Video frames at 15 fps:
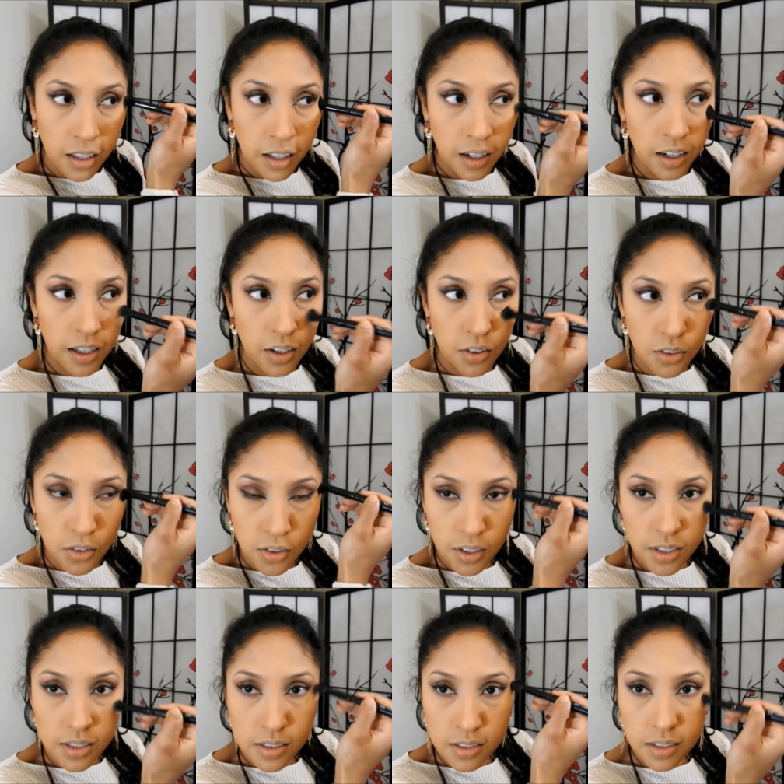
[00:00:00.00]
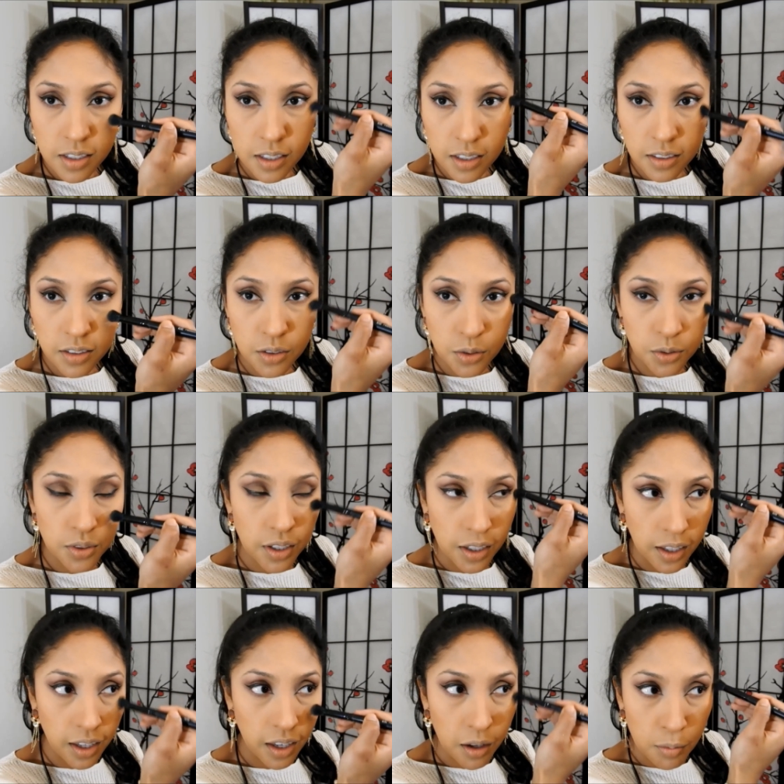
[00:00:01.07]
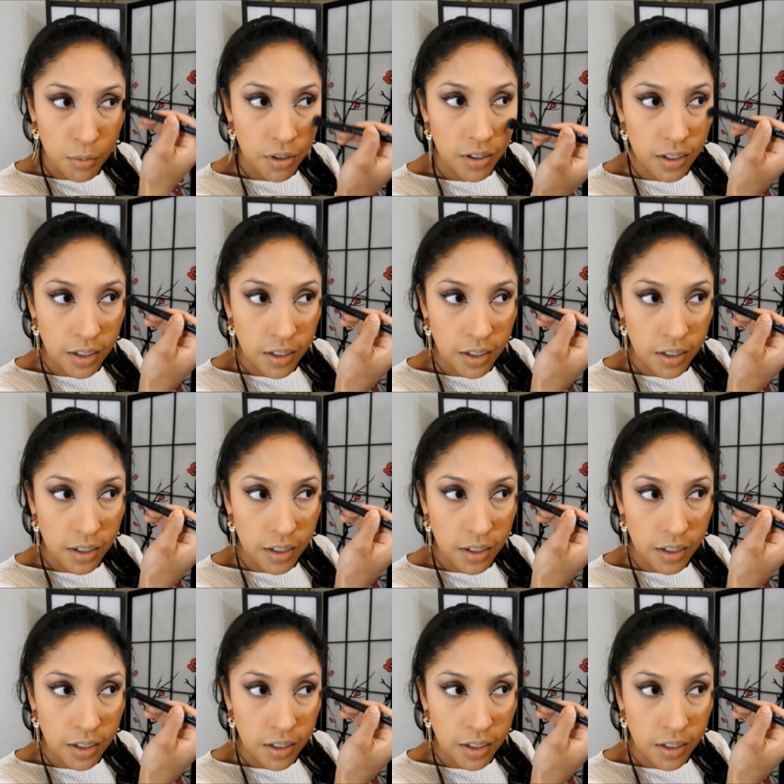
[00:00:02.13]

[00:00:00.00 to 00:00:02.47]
And I hope you can see it through the camera.